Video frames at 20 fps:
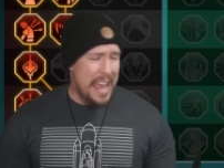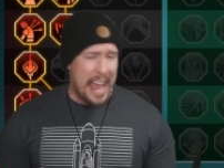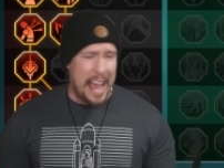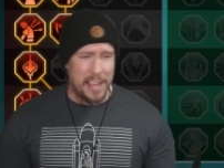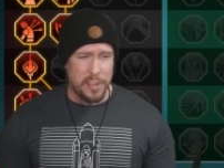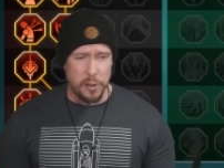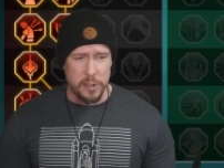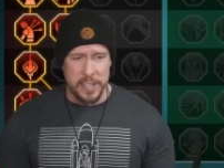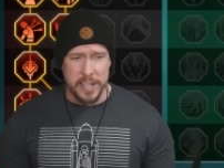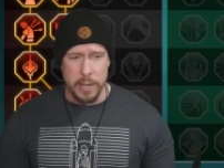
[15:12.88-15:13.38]

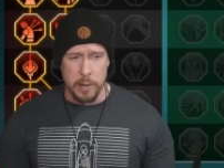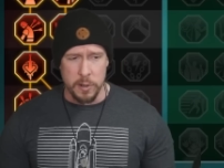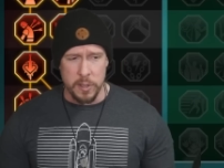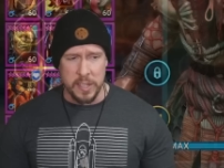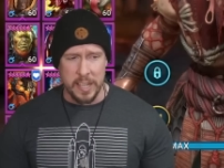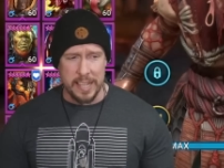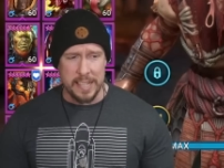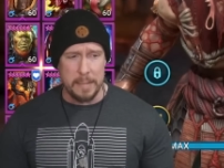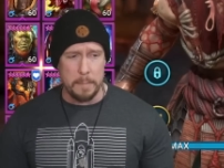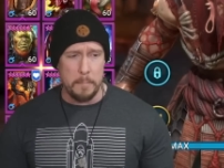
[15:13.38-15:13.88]
as our tier
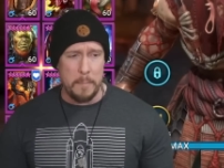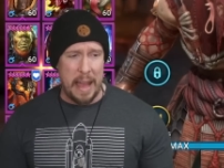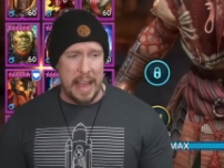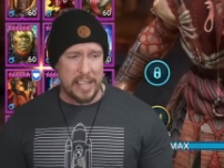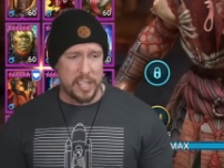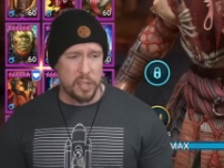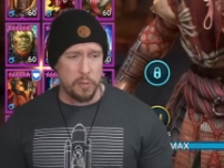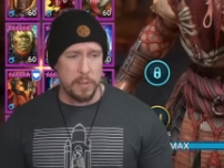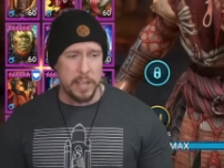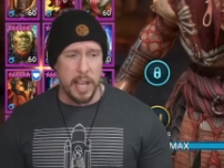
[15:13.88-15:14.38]
6
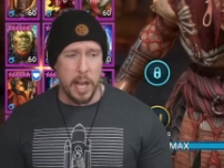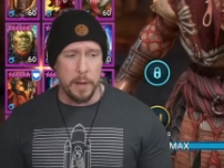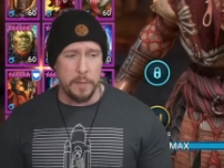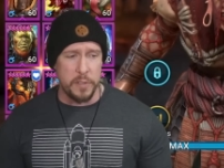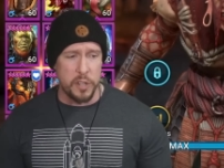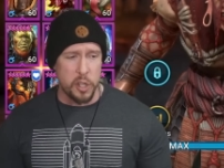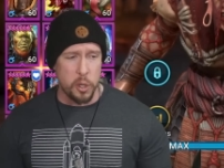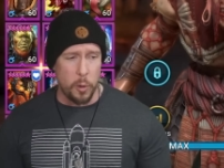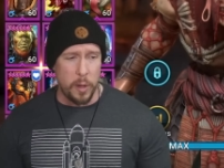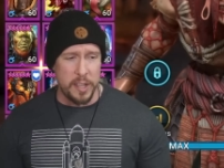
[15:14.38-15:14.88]
mastery
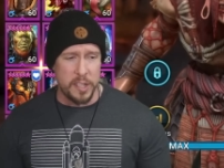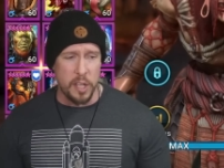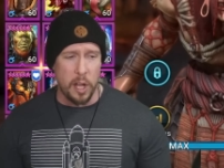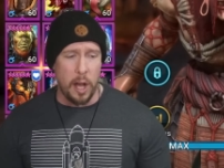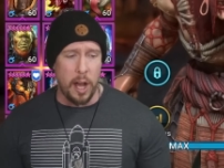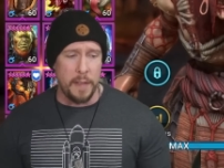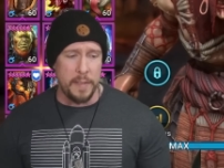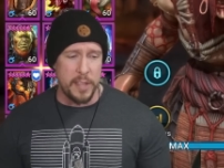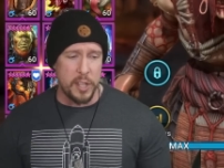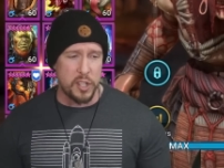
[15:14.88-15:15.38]
of choice
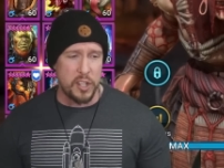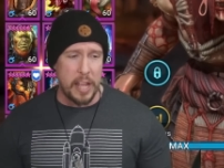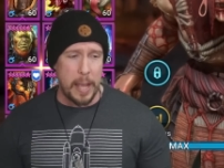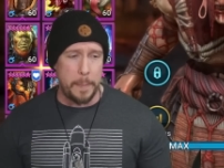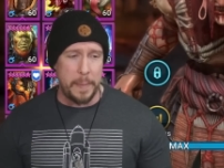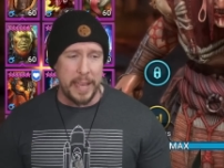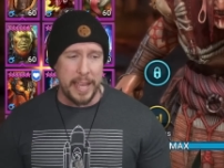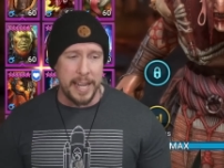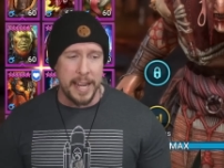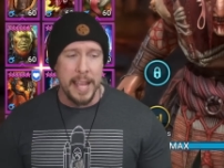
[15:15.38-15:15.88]
on this
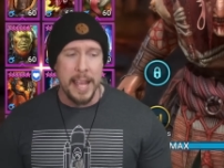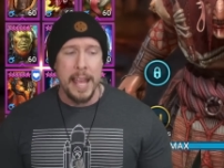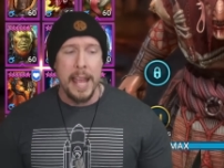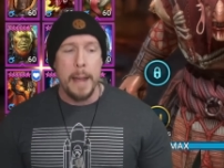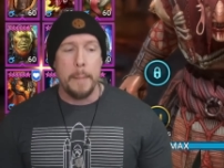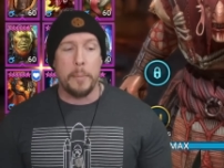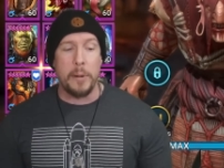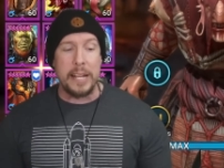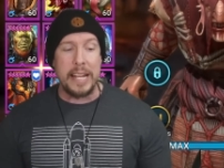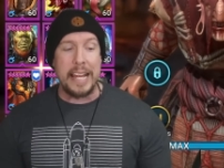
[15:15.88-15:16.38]
champion,
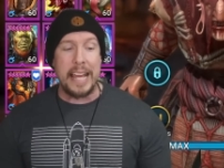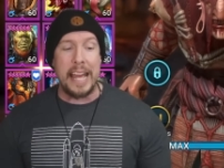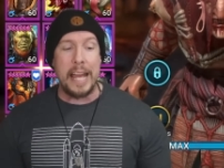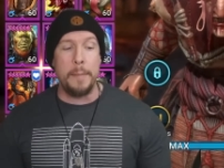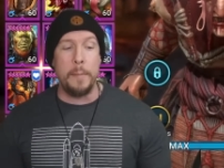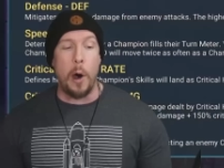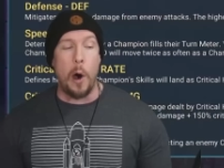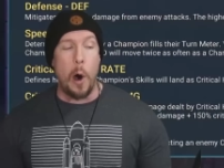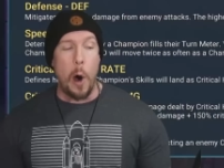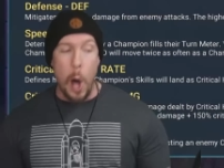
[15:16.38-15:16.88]
bringing
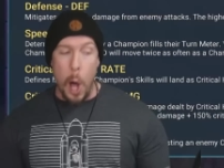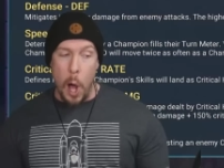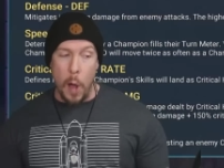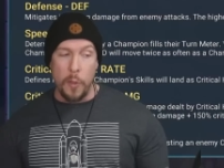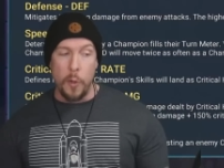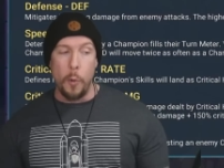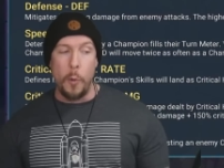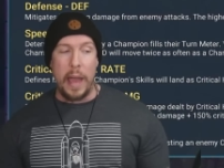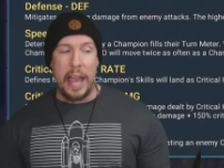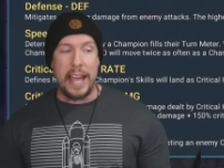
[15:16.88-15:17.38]
him all
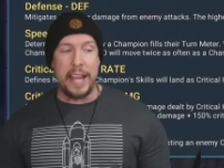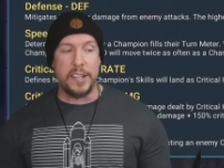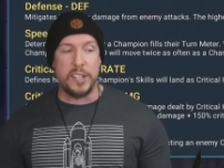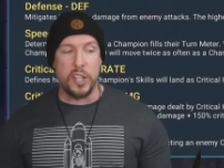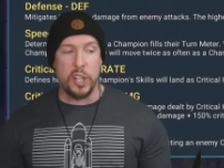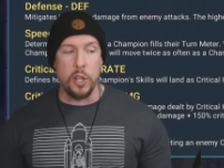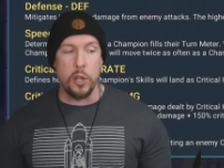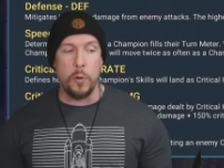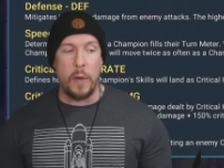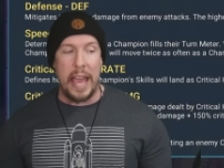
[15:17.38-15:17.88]
the way
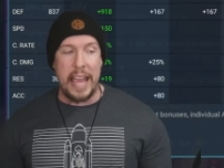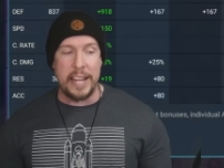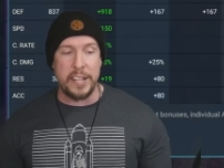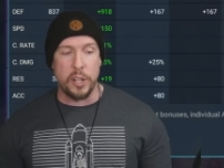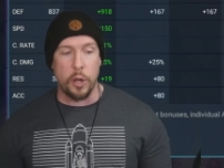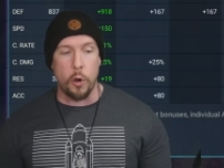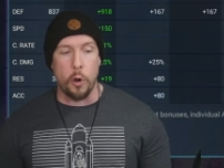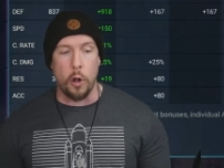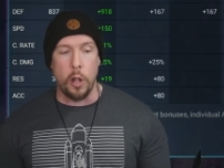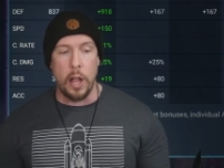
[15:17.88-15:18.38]
to a
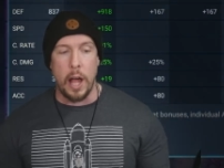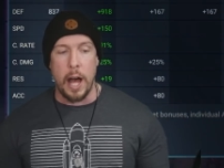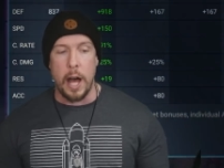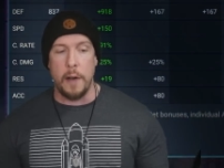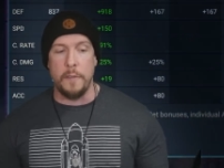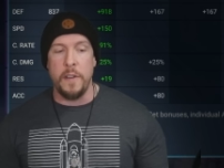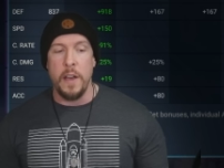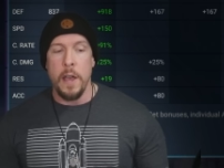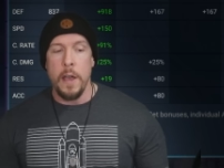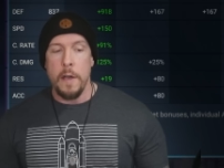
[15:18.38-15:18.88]
total
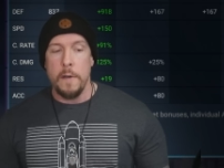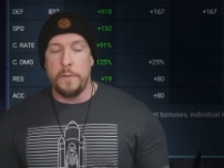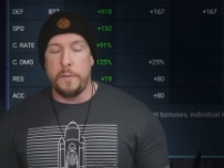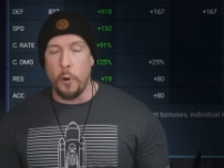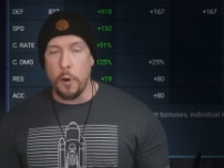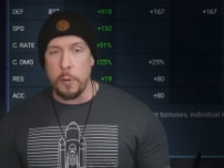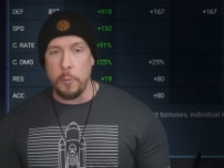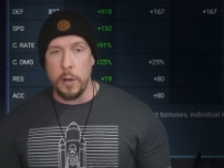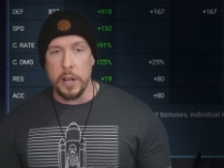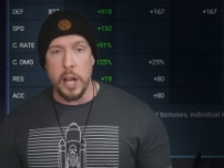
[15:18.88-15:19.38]
of
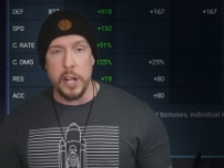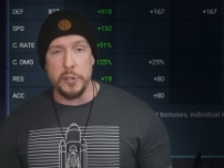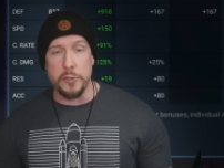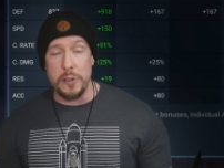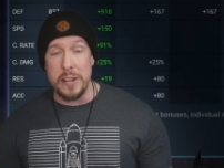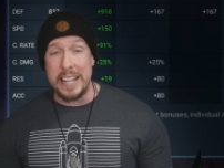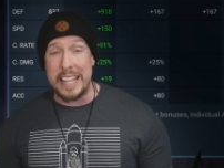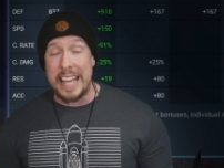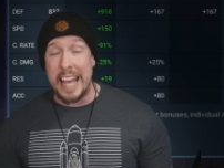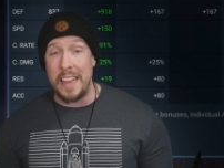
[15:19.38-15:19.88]

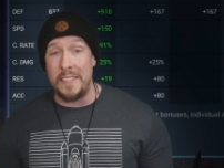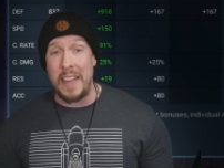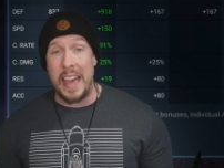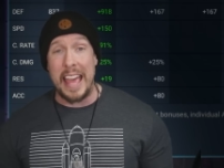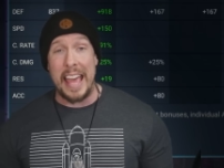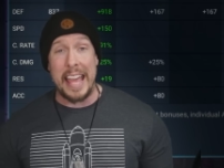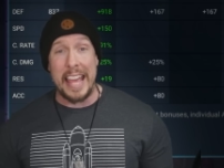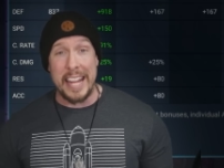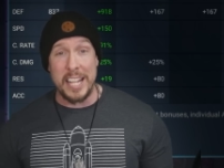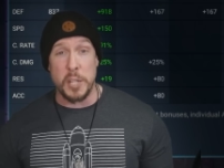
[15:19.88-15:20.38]
4100, and again
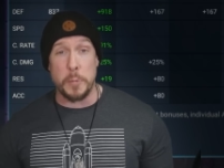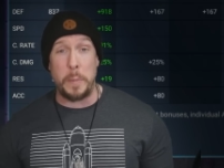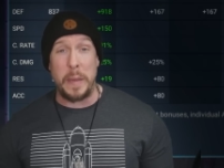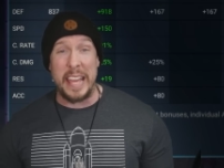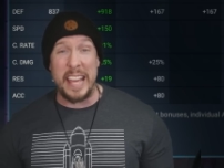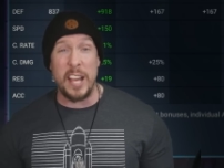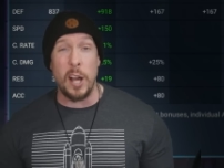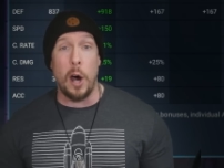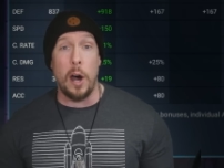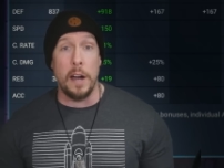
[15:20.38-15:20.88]
that
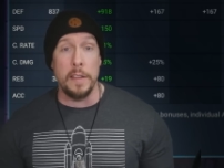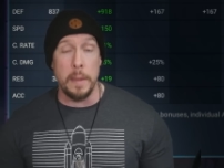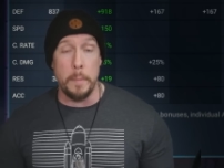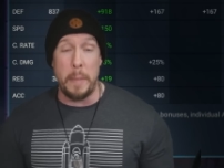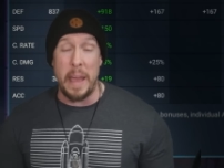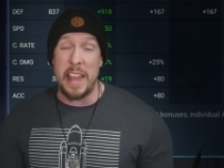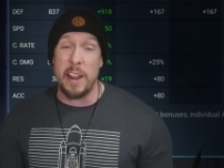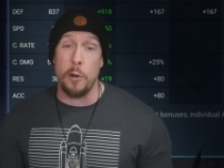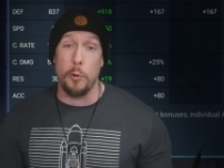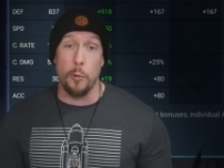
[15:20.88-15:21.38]
HP on the
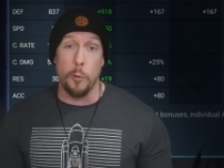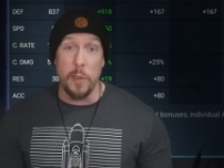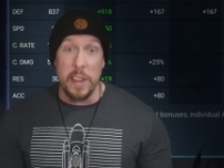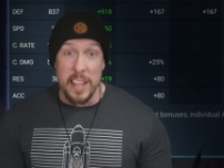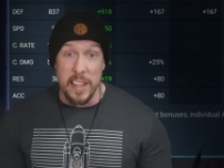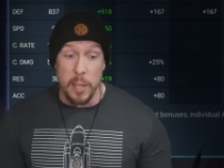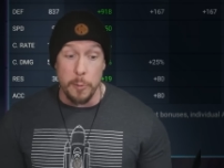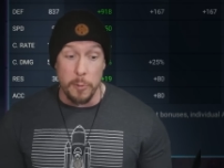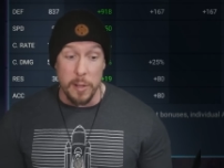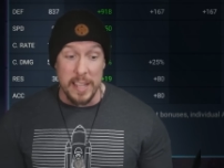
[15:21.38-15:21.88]
banner
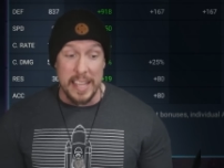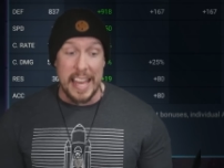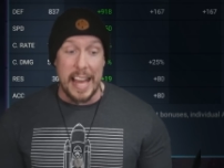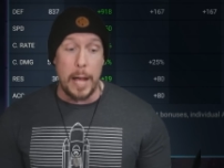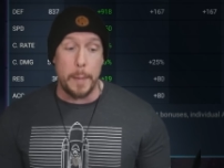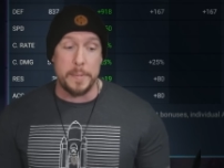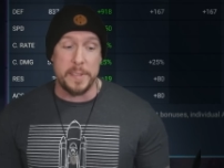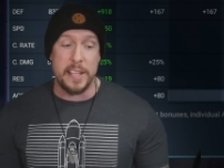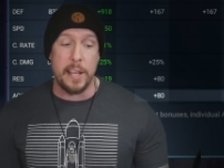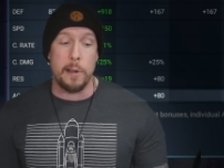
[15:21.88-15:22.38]
really
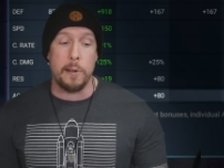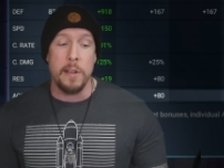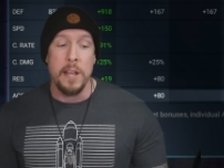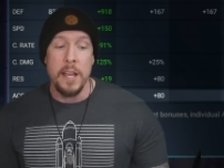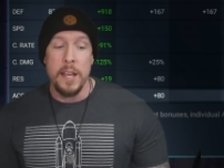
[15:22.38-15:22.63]
helps there,